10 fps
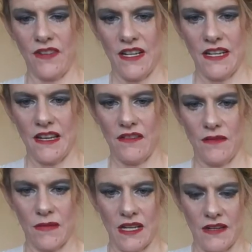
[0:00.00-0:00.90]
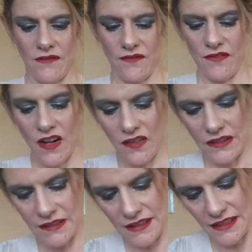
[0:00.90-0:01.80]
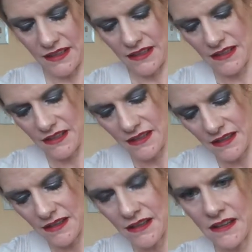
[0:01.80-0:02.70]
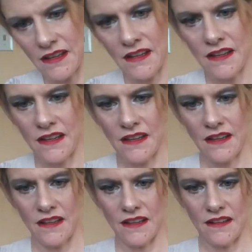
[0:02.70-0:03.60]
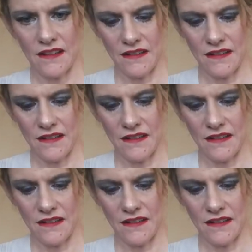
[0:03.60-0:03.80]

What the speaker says: to have him kind of fallen like he, yeah.